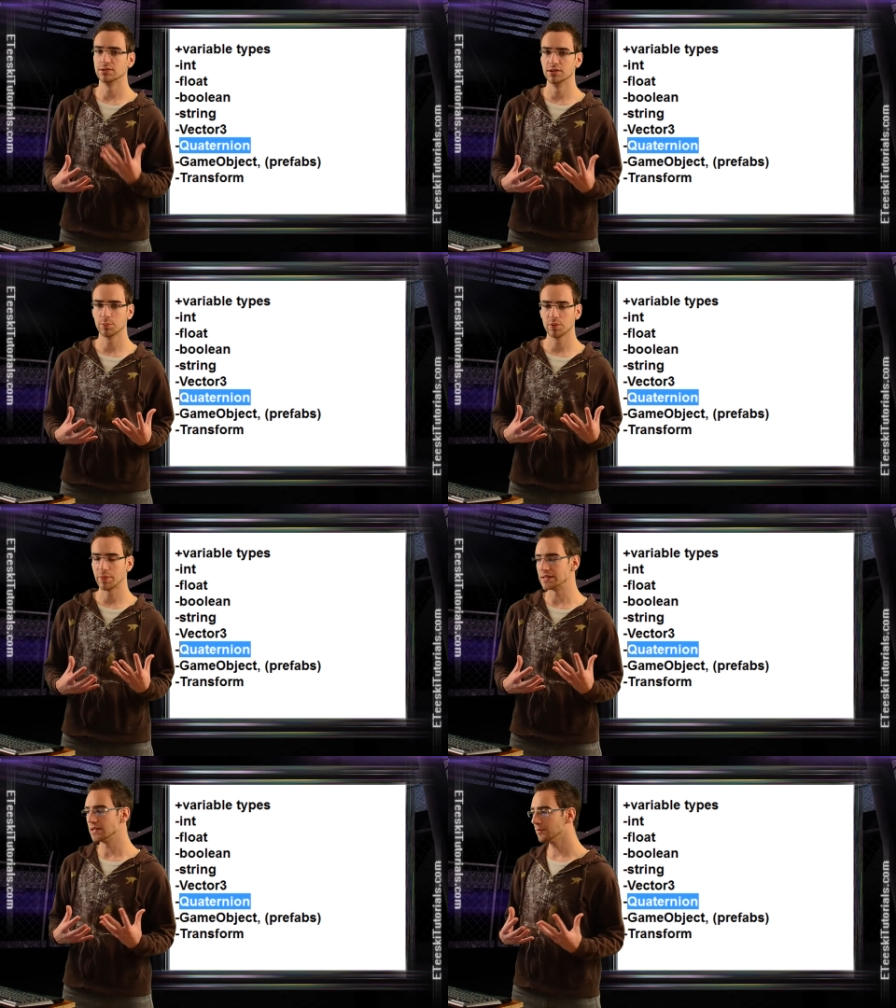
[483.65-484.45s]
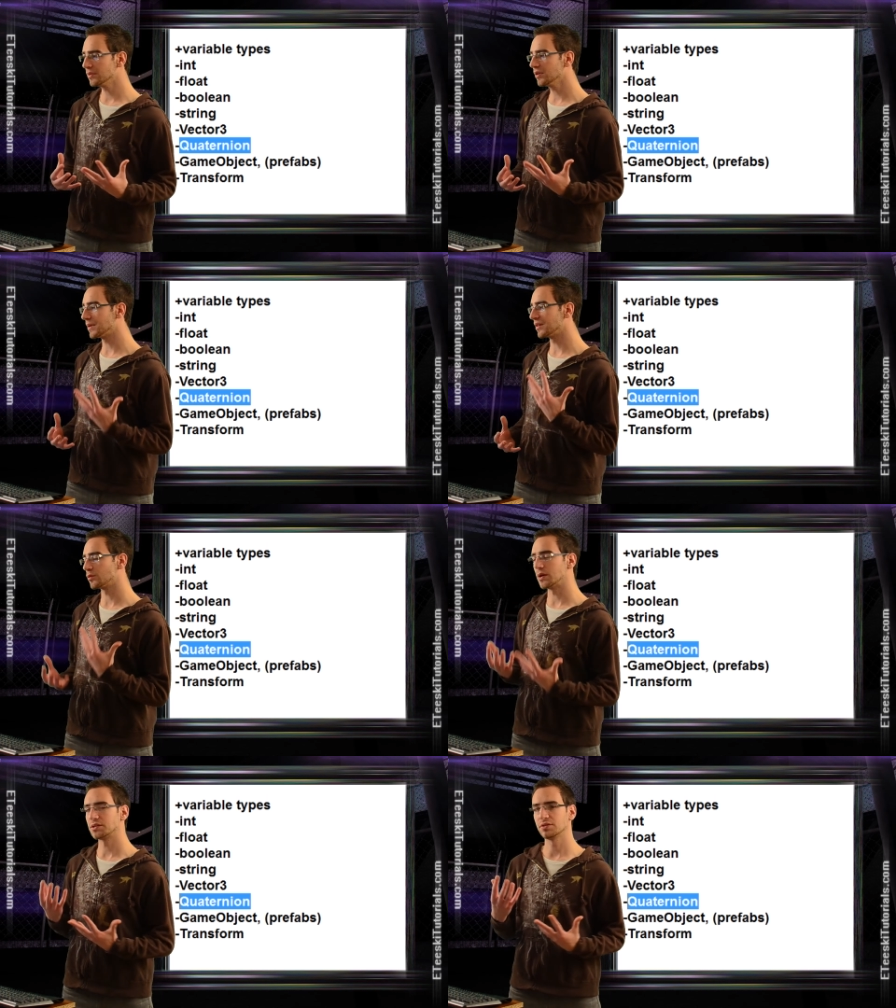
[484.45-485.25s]
number by number because
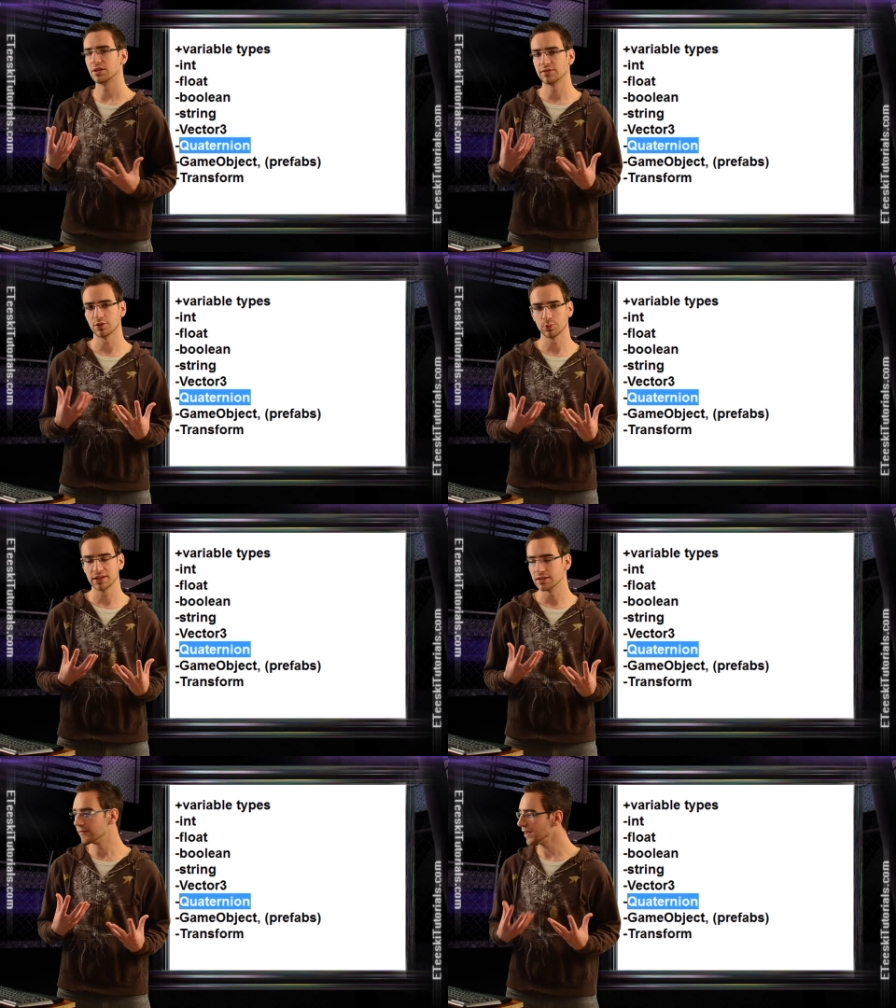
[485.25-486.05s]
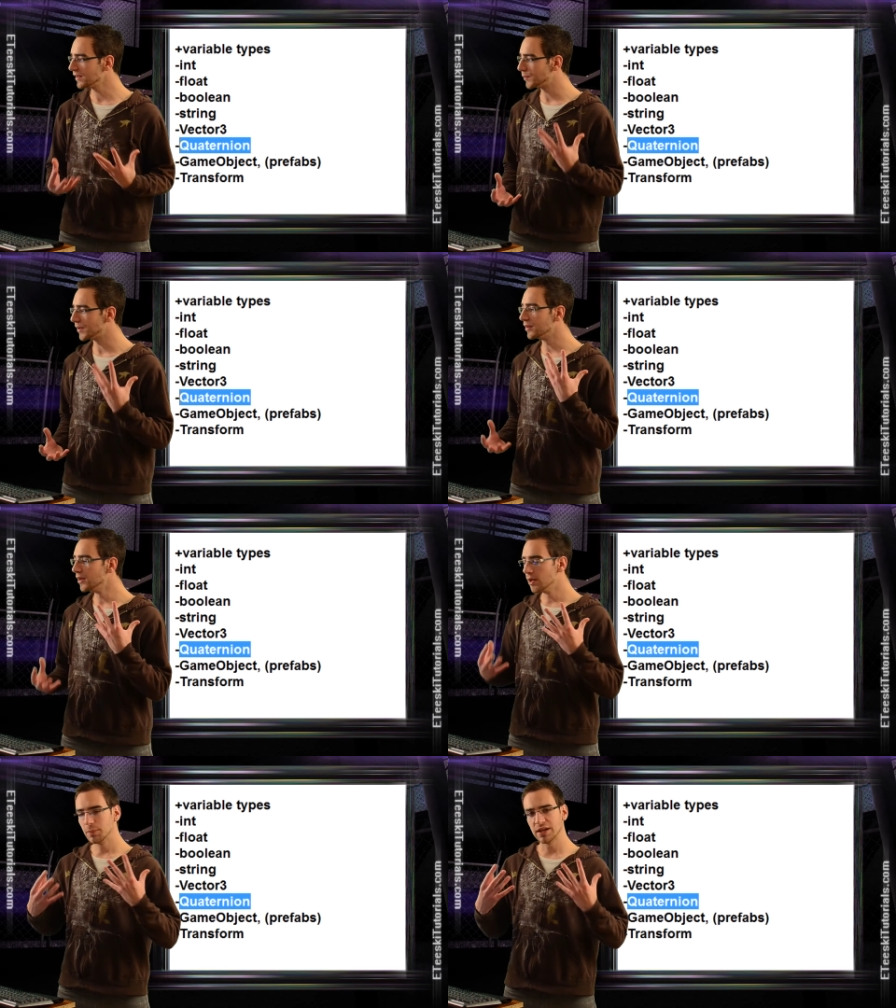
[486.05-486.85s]
quaternions are really advanced, but
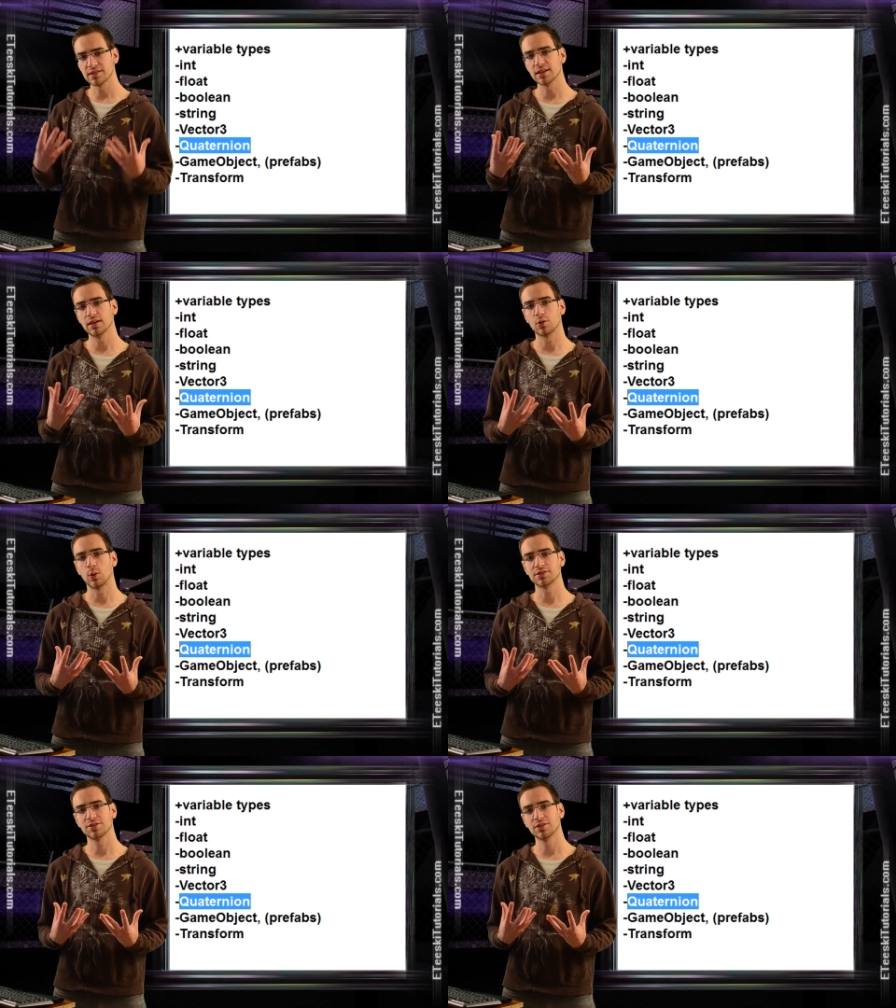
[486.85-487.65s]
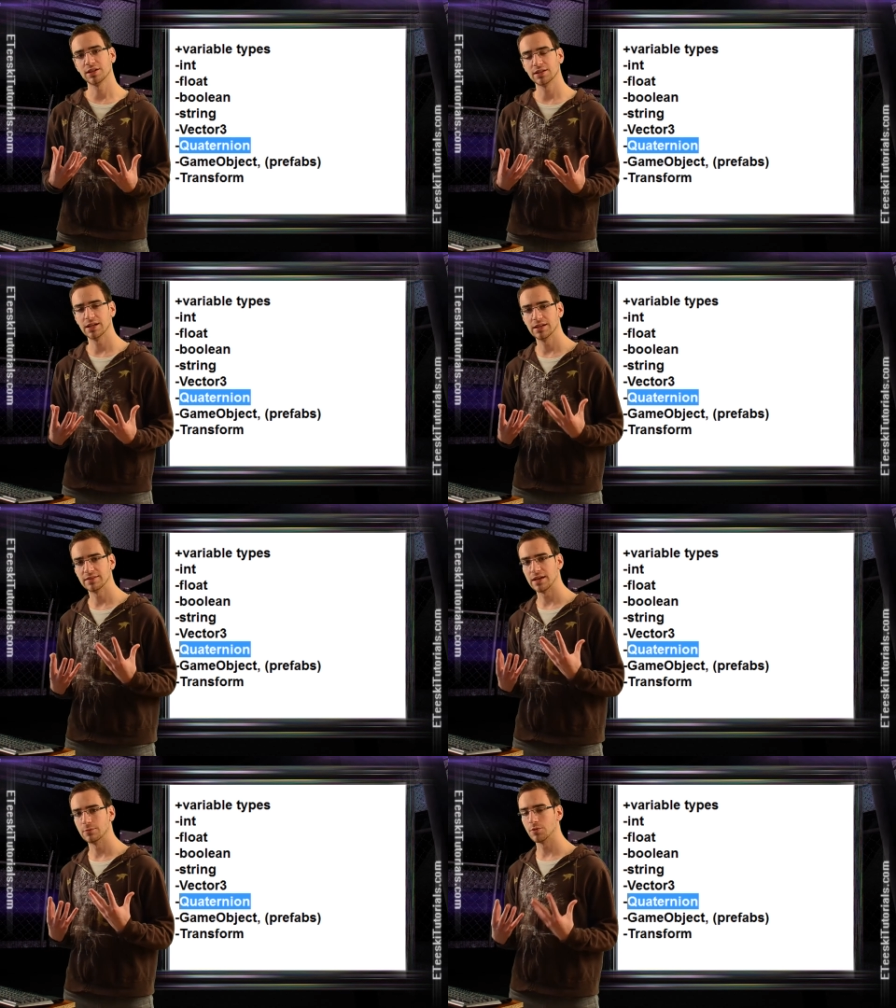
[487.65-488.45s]
basically a quaternion
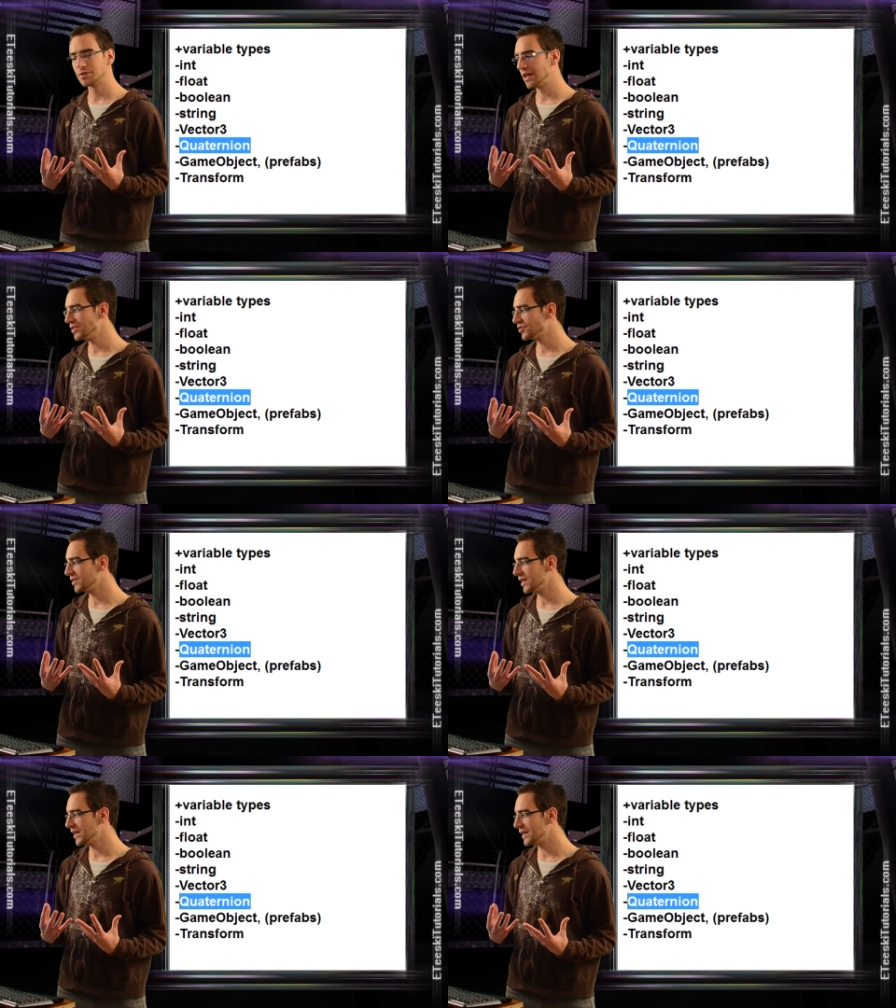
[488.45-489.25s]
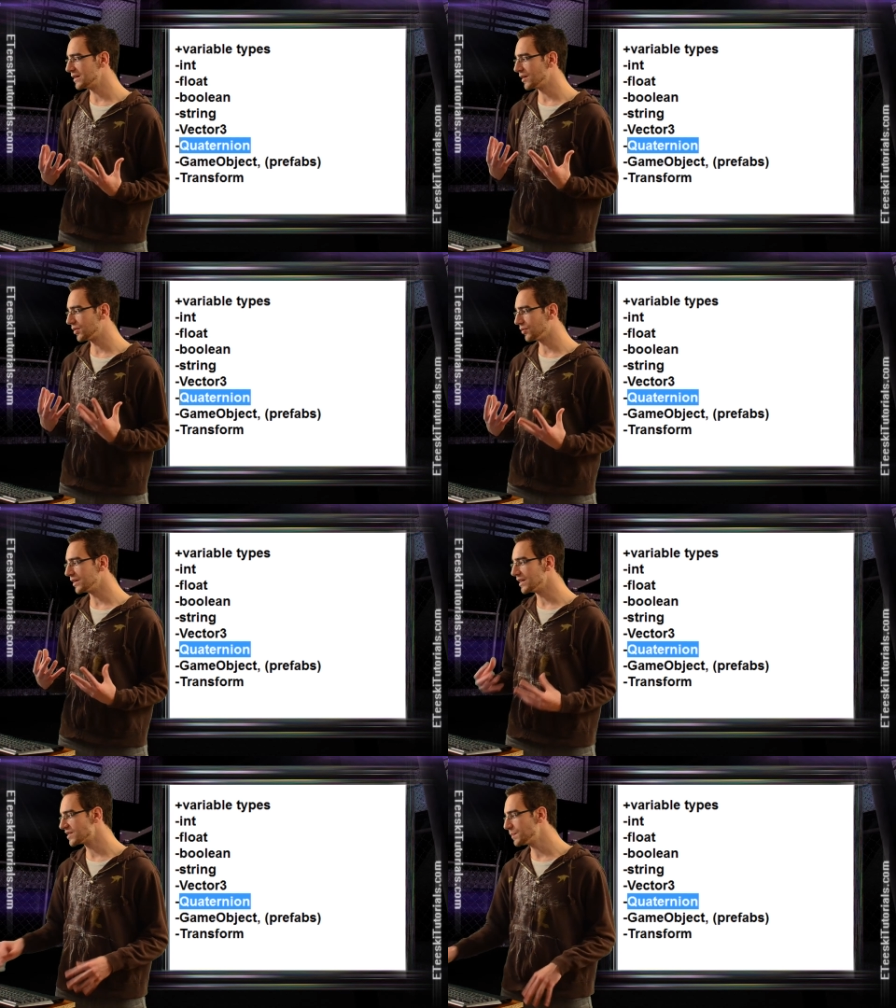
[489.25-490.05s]
is a rotation in
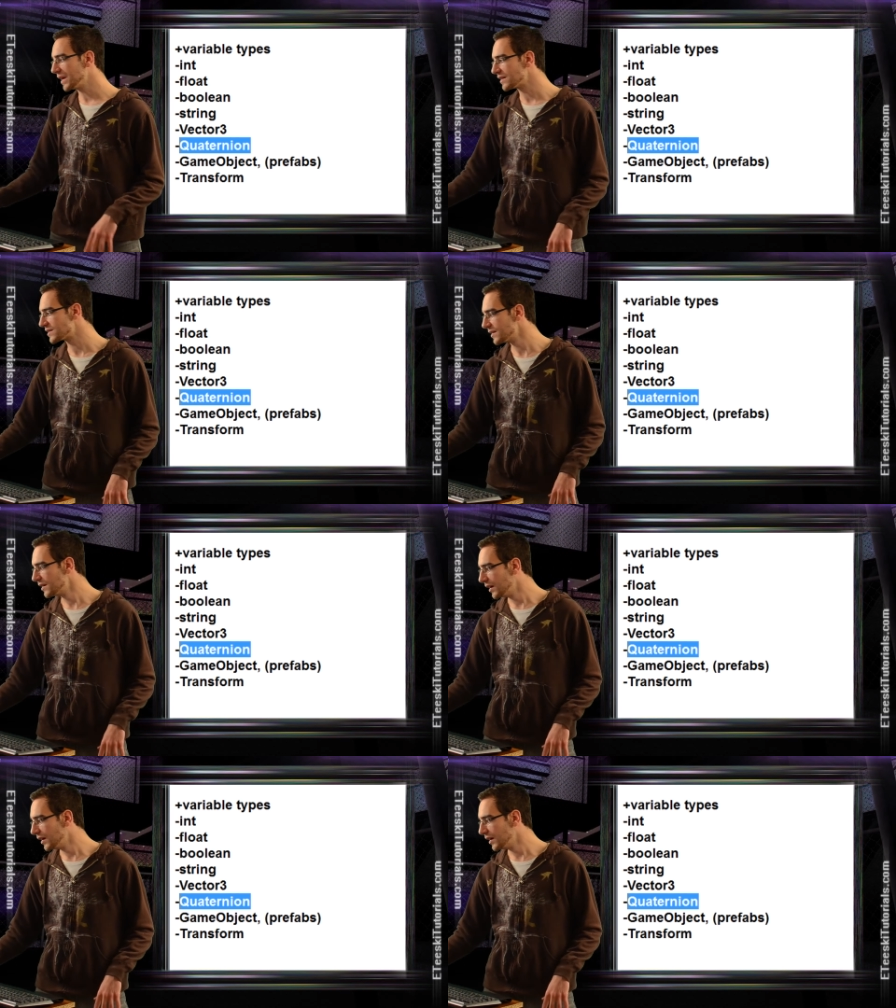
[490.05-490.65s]
3D space.